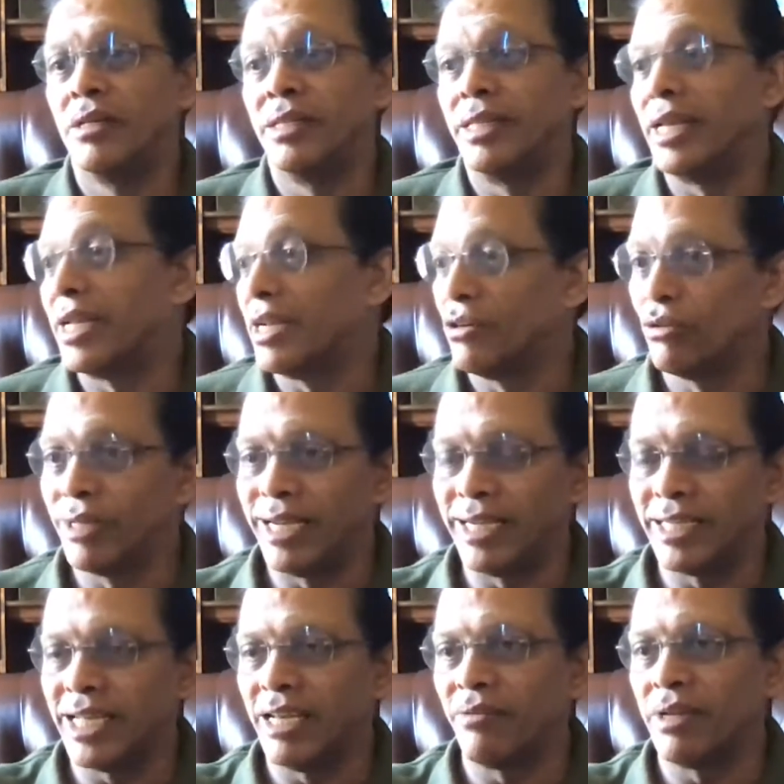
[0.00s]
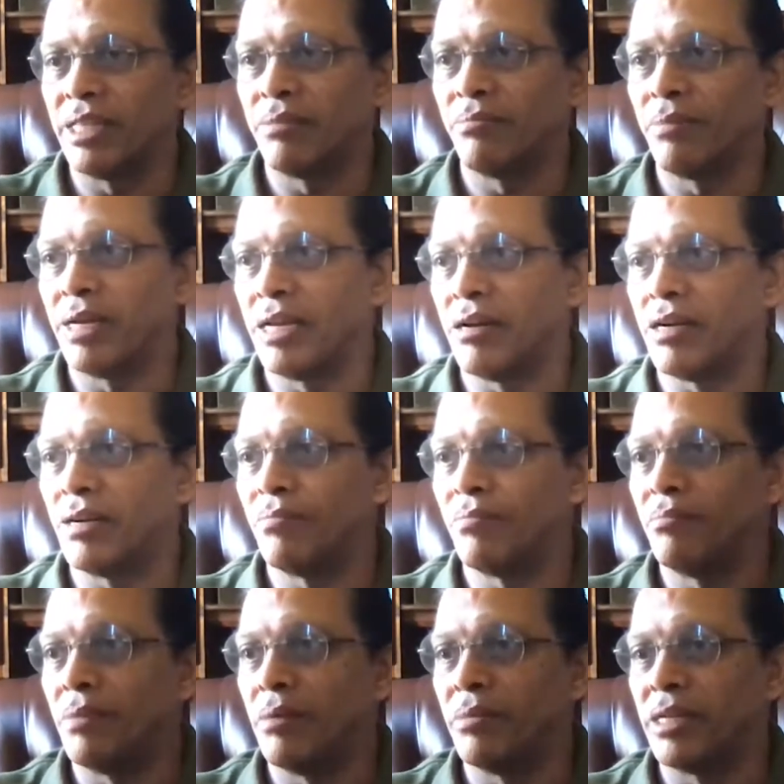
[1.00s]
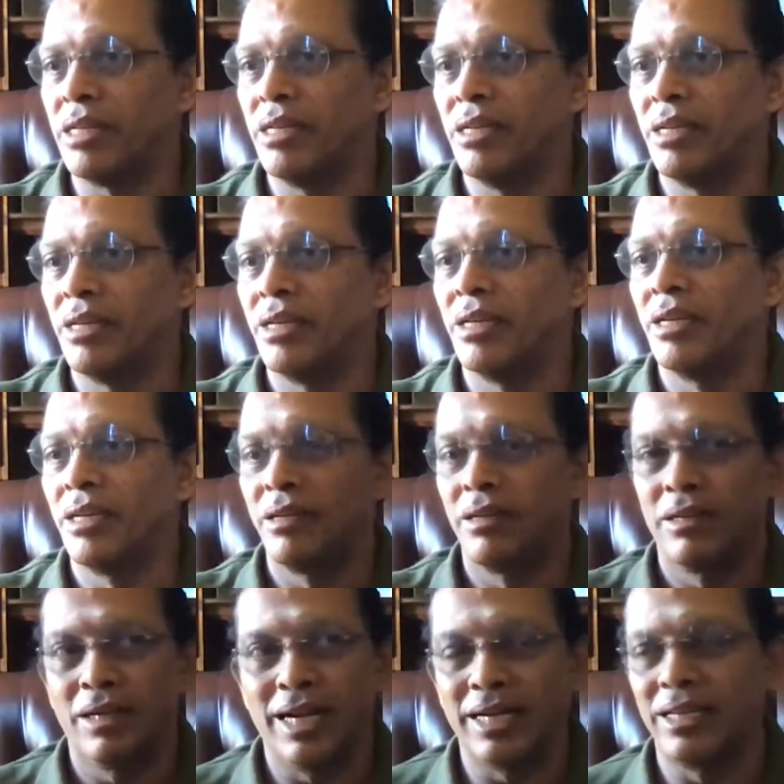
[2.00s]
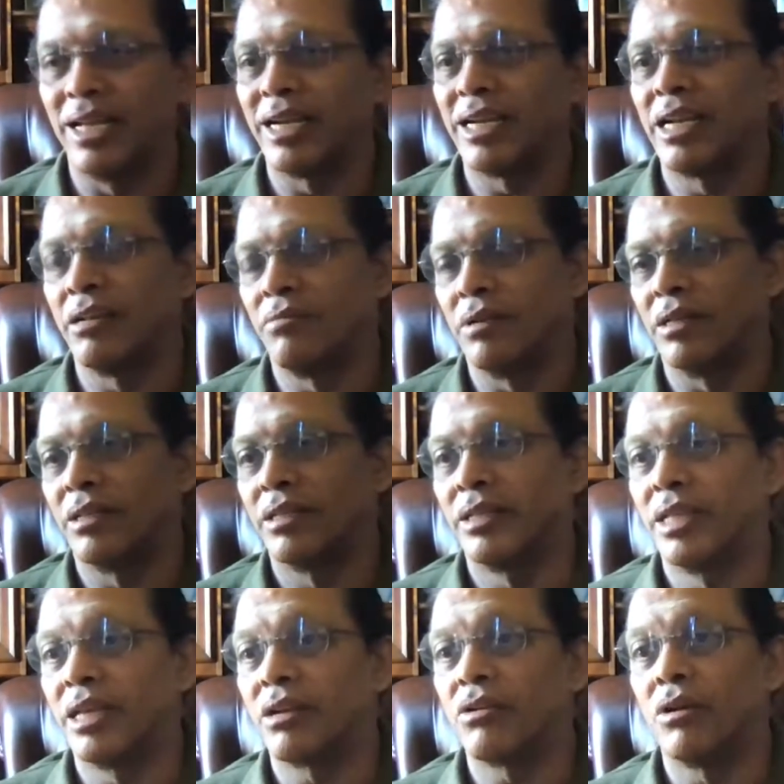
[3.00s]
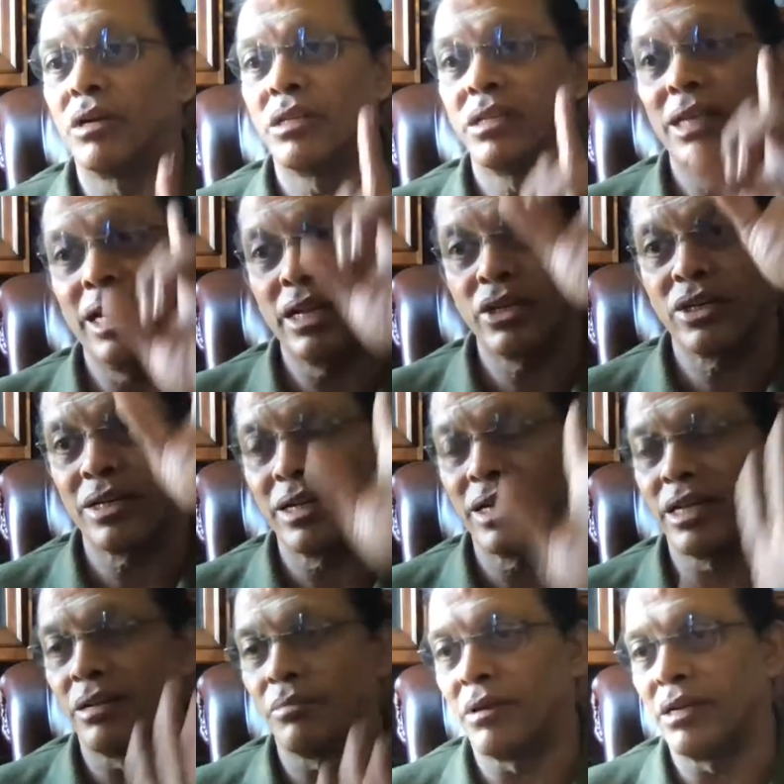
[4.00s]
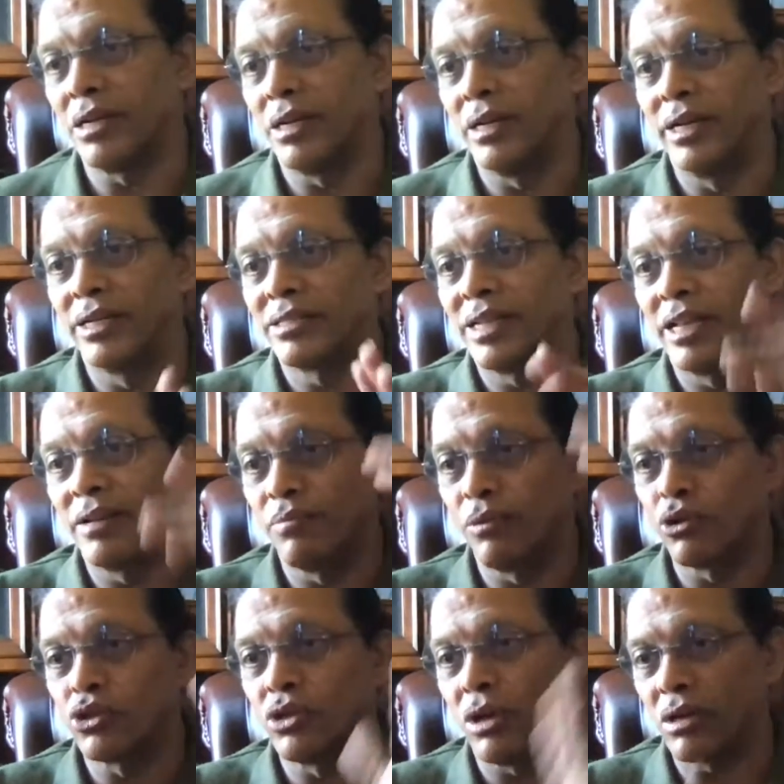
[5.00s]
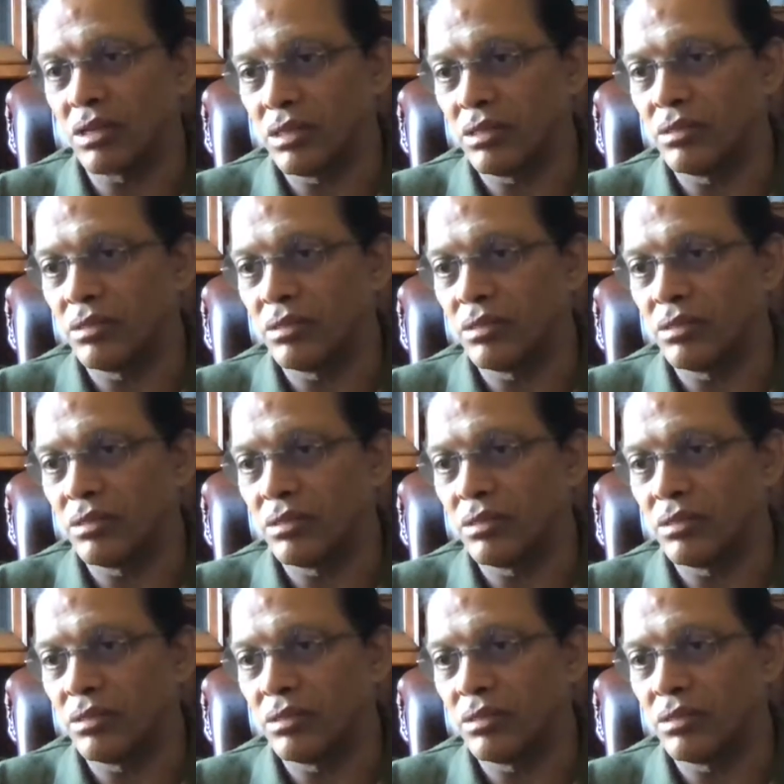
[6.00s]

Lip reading: They can do the entire Vedam by heart memory at that level. They are called Salakshana Gana particle. It is like postdoc.